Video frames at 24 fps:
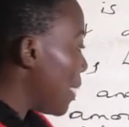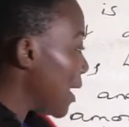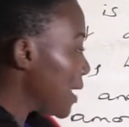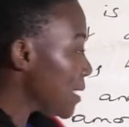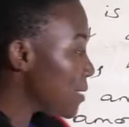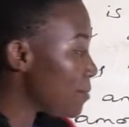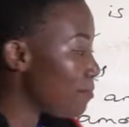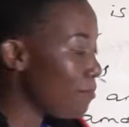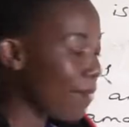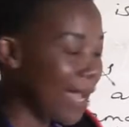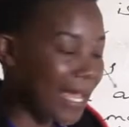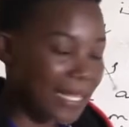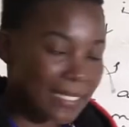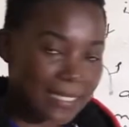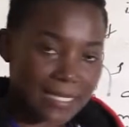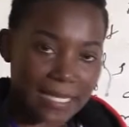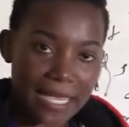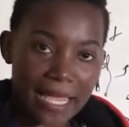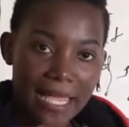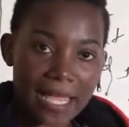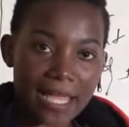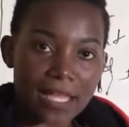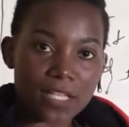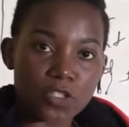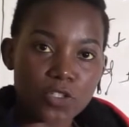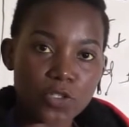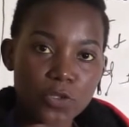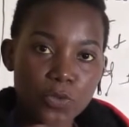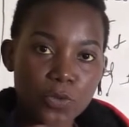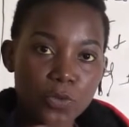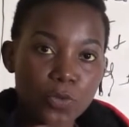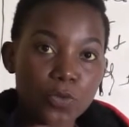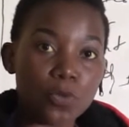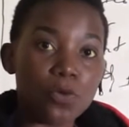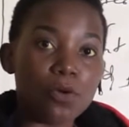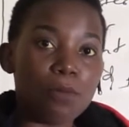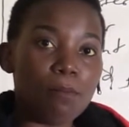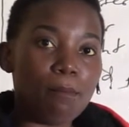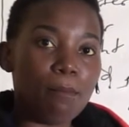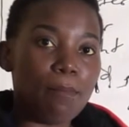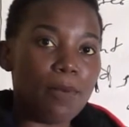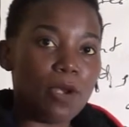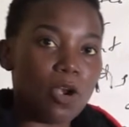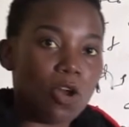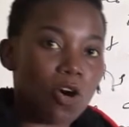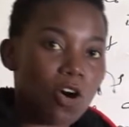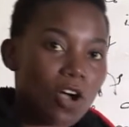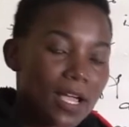and matter to
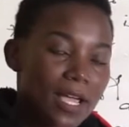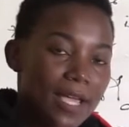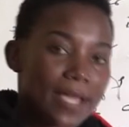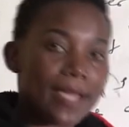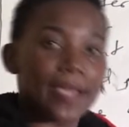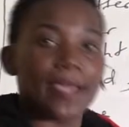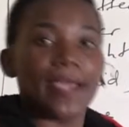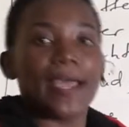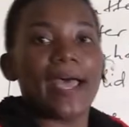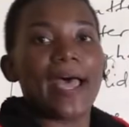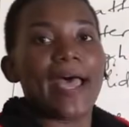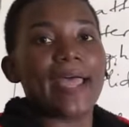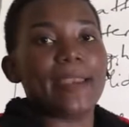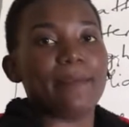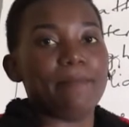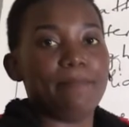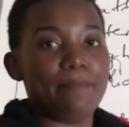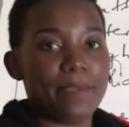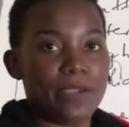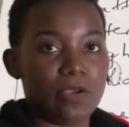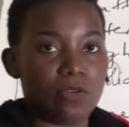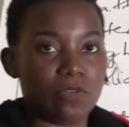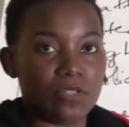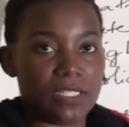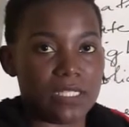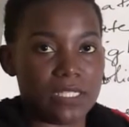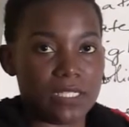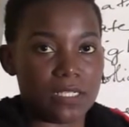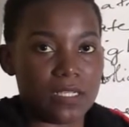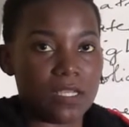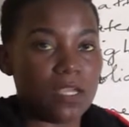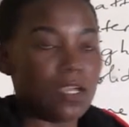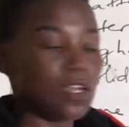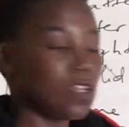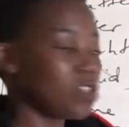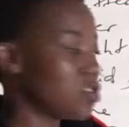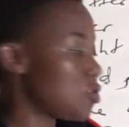block and building.